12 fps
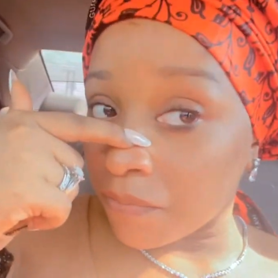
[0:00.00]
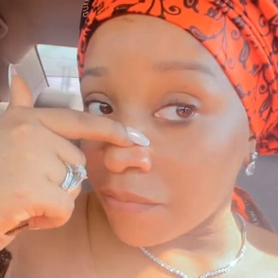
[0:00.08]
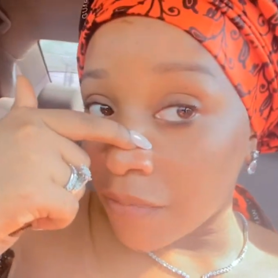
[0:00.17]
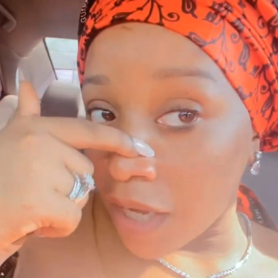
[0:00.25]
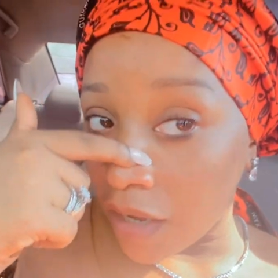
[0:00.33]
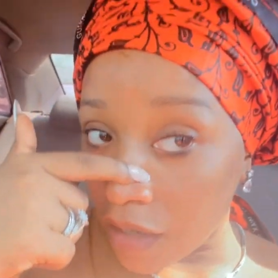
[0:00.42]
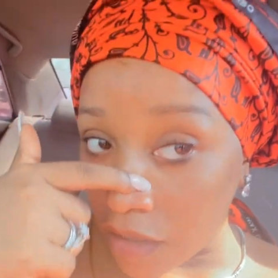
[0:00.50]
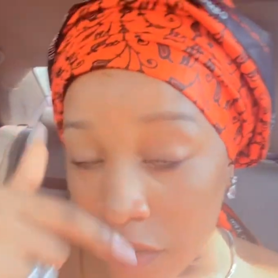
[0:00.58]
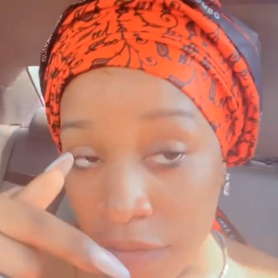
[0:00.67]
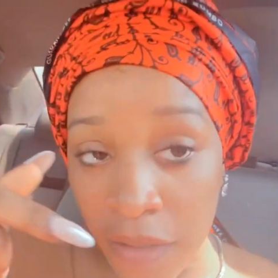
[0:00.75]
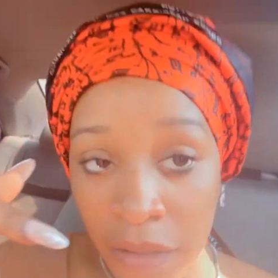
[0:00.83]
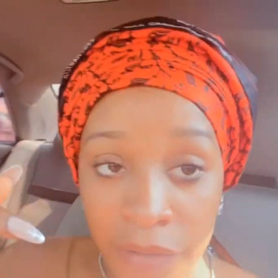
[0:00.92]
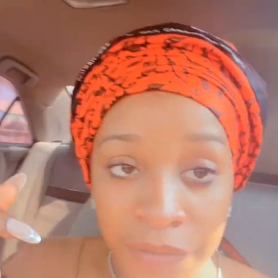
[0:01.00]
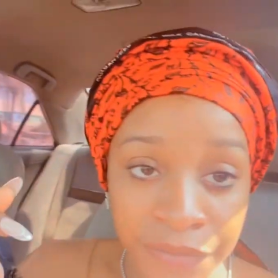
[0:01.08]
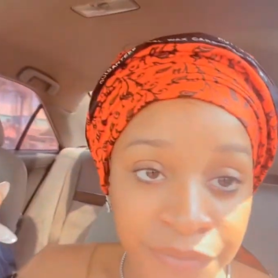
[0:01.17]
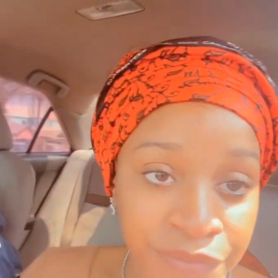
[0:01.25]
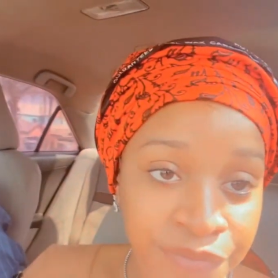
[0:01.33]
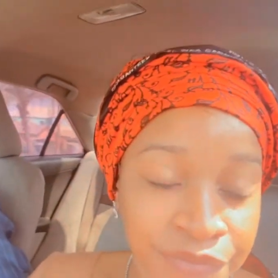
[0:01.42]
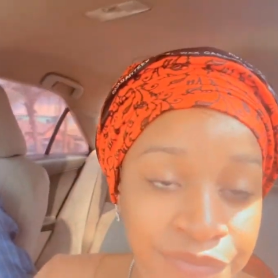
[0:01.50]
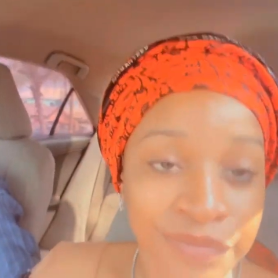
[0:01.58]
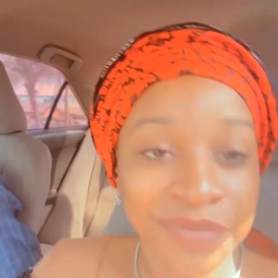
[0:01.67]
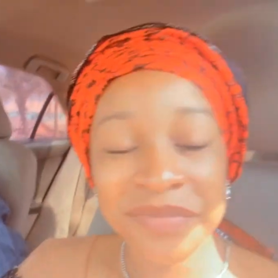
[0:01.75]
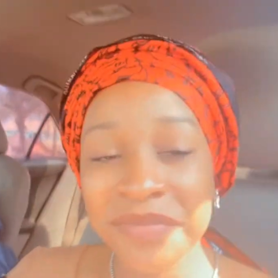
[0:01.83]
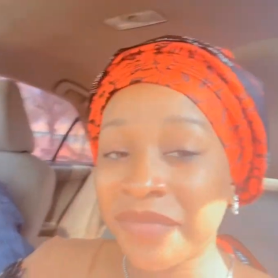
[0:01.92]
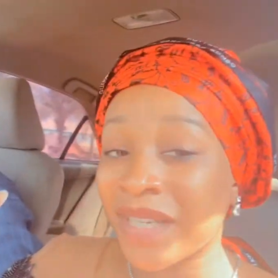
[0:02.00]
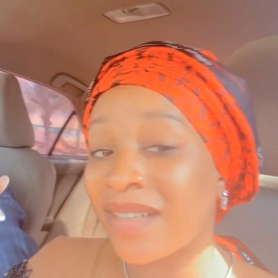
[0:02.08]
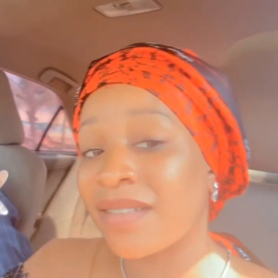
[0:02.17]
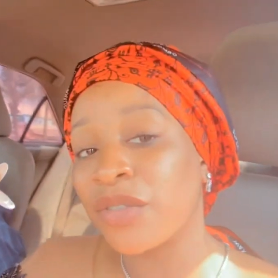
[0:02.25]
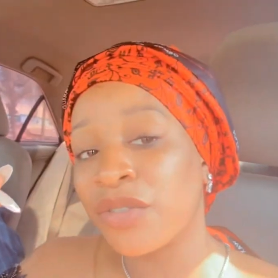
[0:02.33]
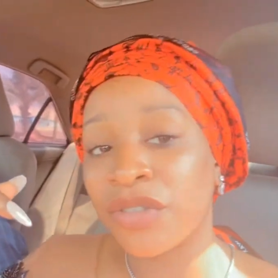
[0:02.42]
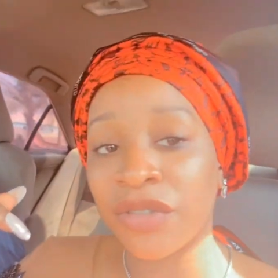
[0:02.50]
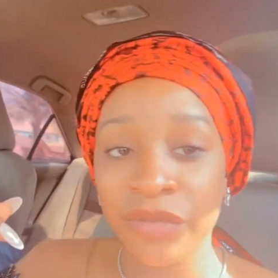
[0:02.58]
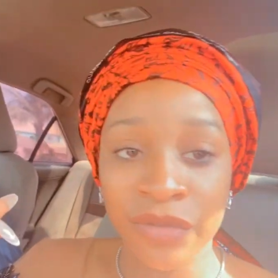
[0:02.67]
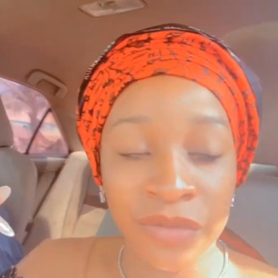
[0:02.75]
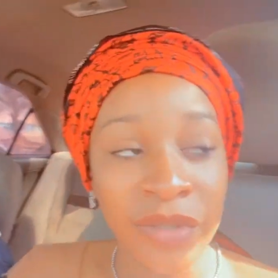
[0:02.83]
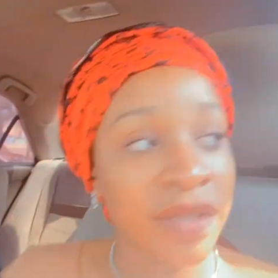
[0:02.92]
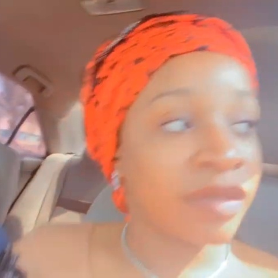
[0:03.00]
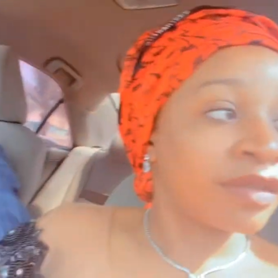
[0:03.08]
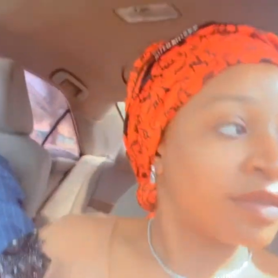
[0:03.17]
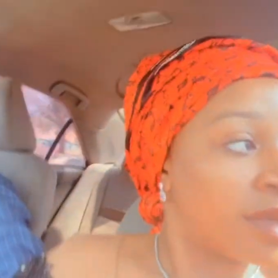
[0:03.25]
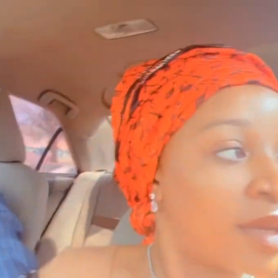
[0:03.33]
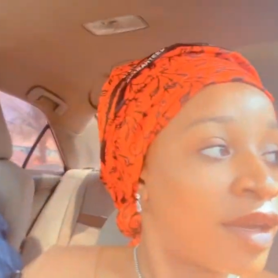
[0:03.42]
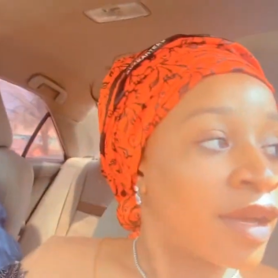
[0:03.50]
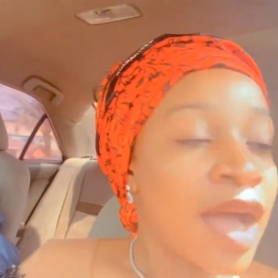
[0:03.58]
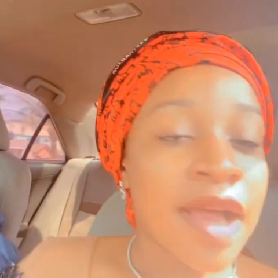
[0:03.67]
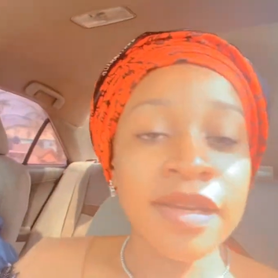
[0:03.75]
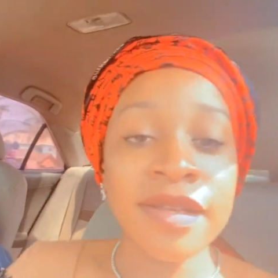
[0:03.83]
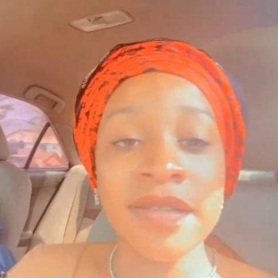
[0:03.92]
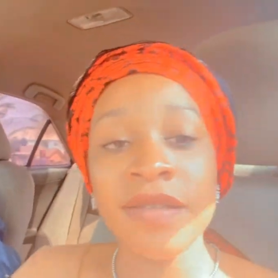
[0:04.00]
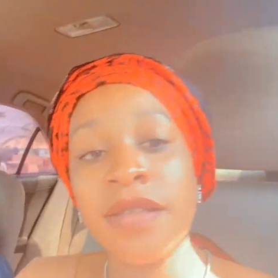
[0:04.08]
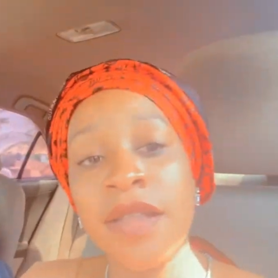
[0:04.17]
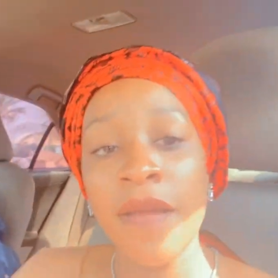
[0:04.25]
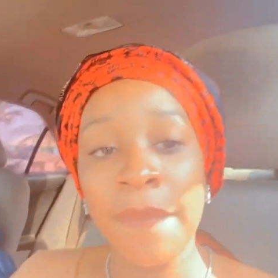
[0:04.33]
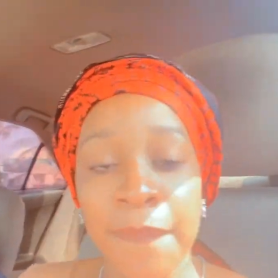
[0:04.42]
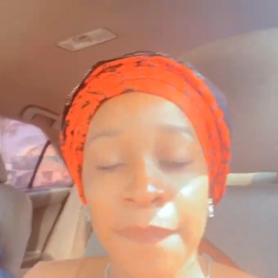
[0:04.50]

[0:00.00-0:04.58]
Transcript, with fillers: My eyes are, man, still stressed. I need sleep.